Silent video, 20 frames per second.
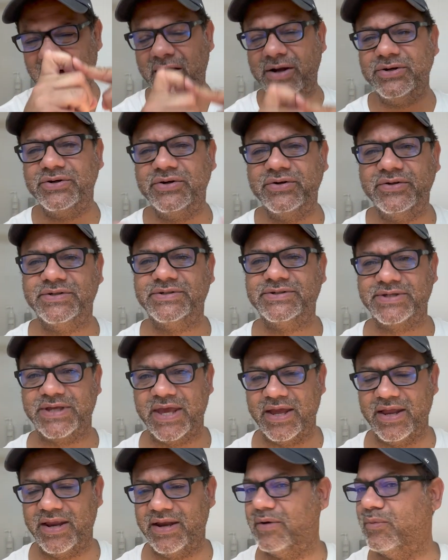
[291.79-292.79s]
under the
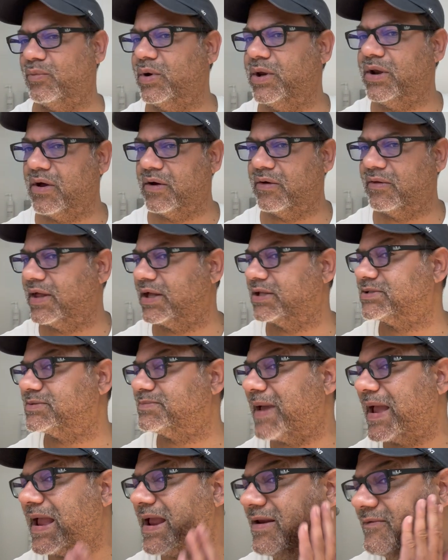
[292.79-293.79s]
skin and we know that's
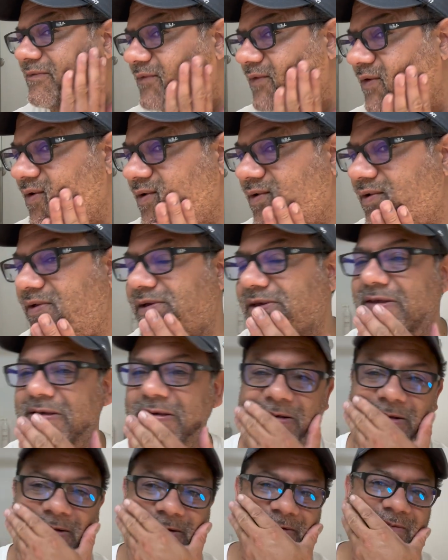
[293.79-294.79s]
painful
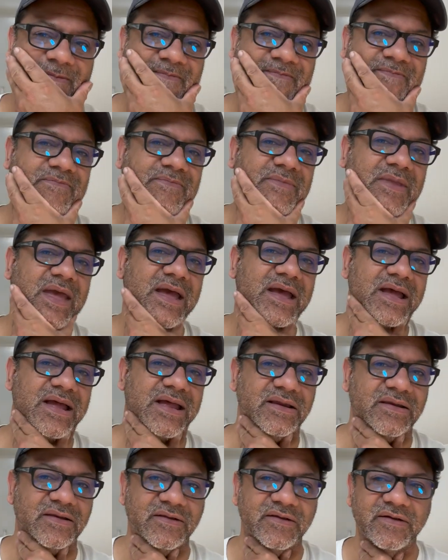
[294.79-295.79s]

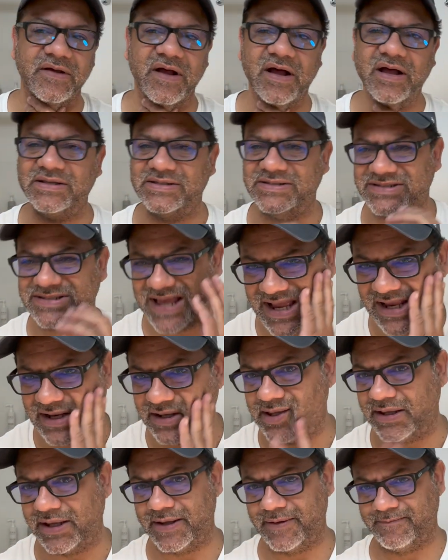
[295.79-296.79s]
and
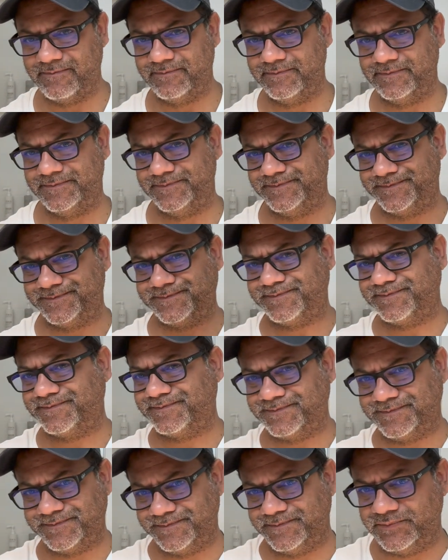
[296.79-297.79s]
unsightly.
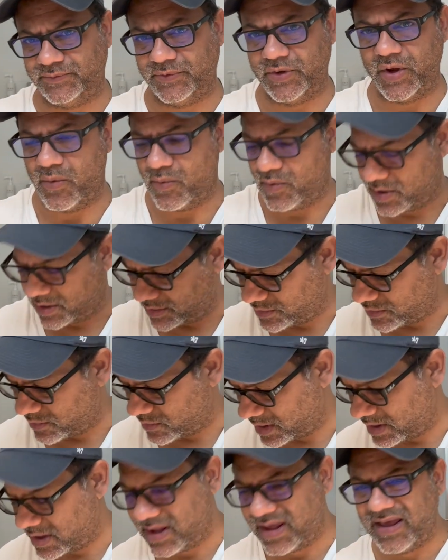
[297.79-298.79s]
Don't want to do
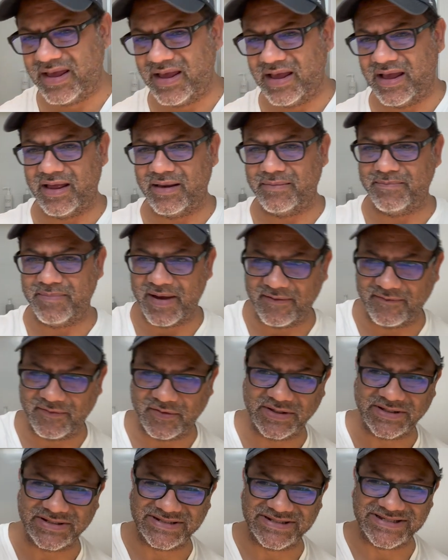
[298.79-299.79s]
it. And
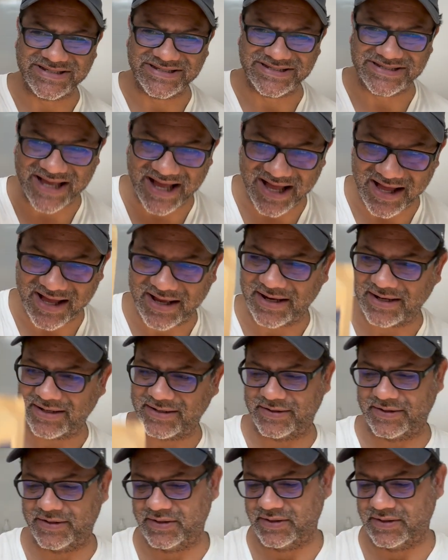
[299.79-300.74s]
Bevel is designed